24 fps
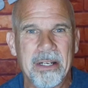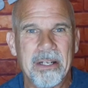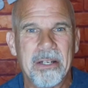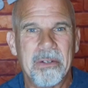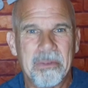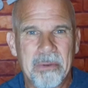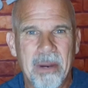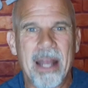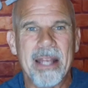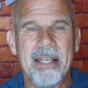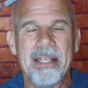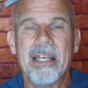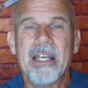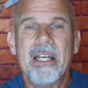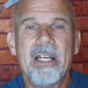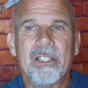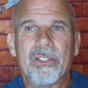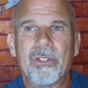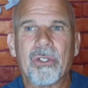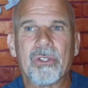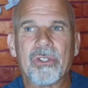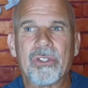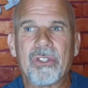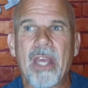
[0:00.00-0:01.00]
Right?
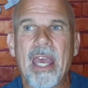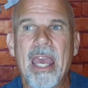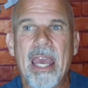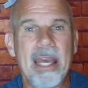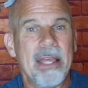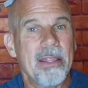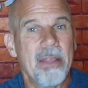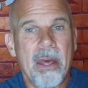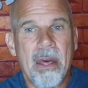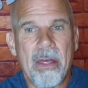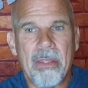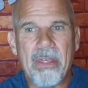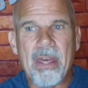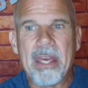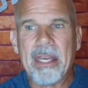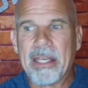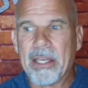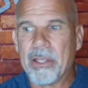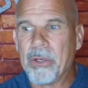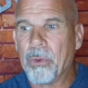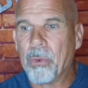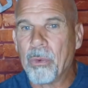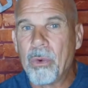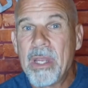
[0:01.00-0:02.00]
So saying they
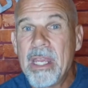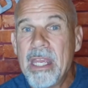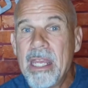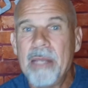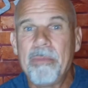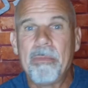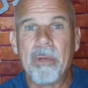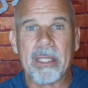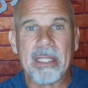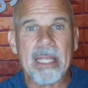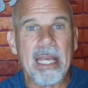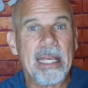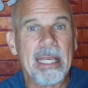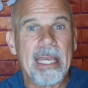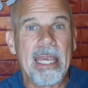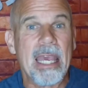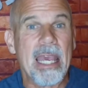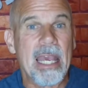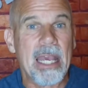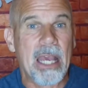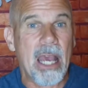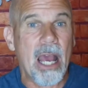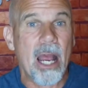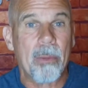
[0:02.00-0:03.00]
can read but they
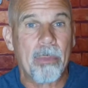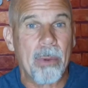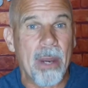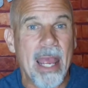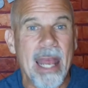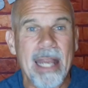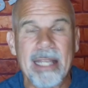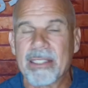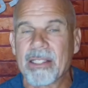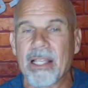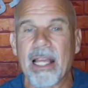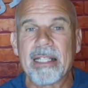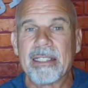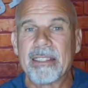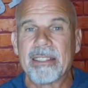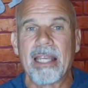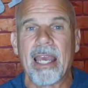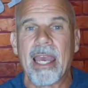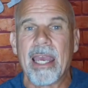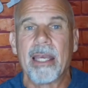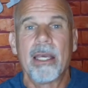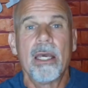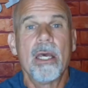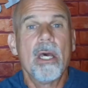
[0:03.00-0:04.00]
can't comprehend is like
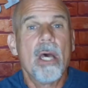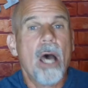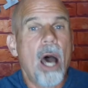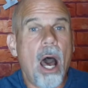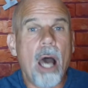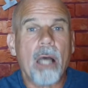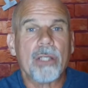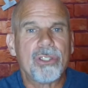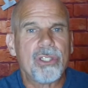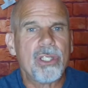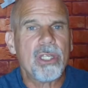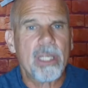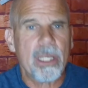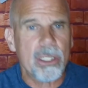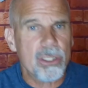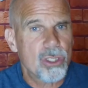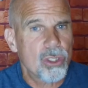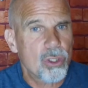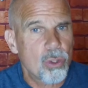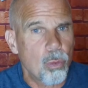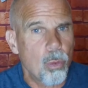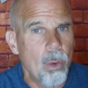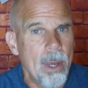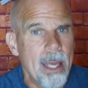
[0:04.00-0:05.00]
saying she could
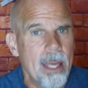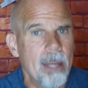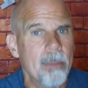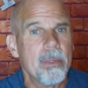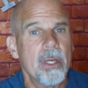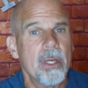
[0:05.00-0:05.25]
swim,